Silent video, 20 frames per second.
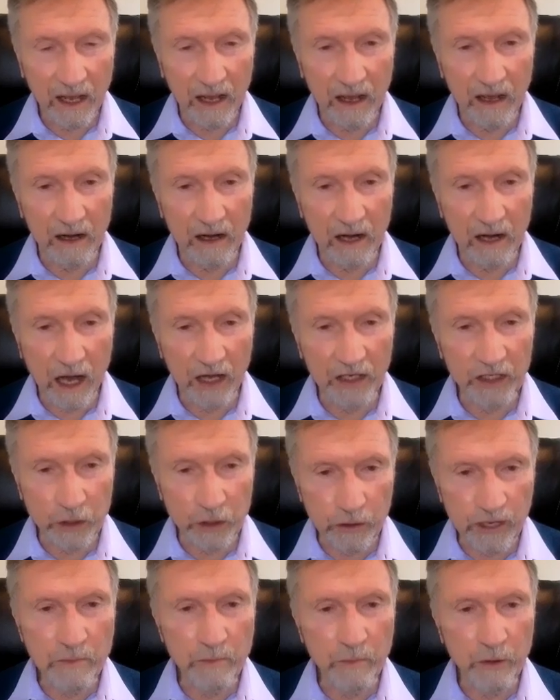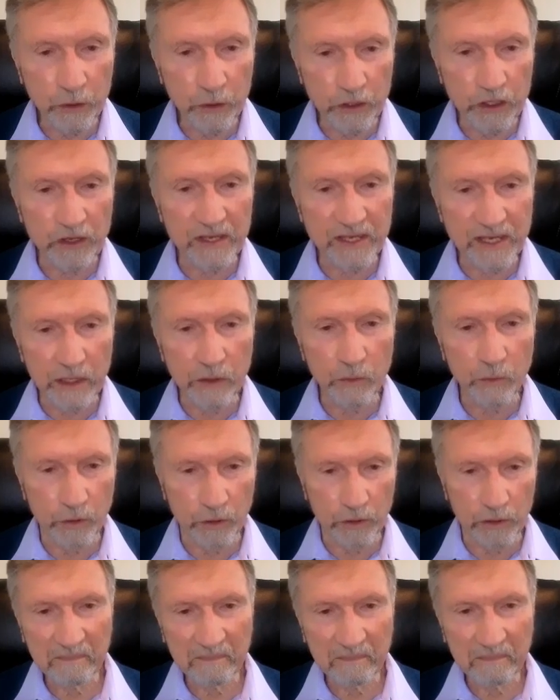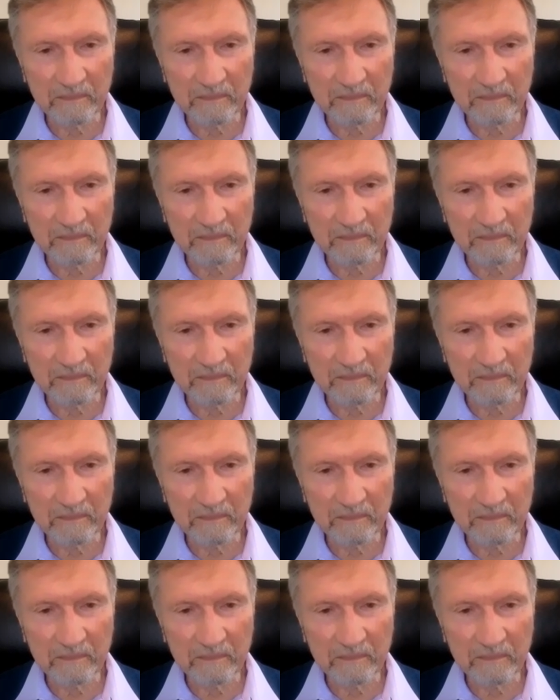a larger emergence in the world.